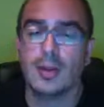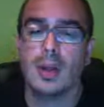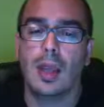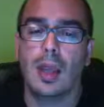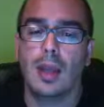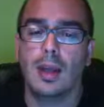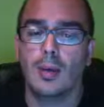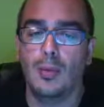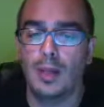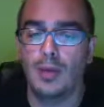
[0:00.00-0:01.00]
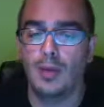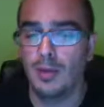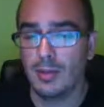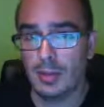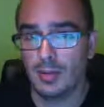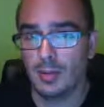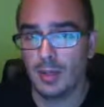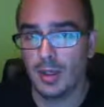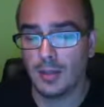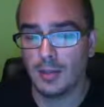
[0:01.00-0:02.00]
and a way to advertise the
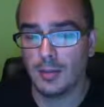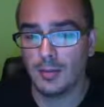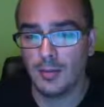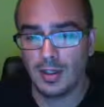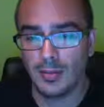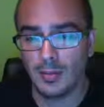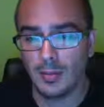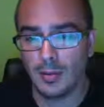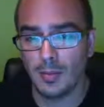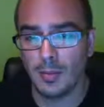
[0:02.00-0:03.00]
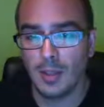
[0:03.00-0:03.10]
product. Very simple.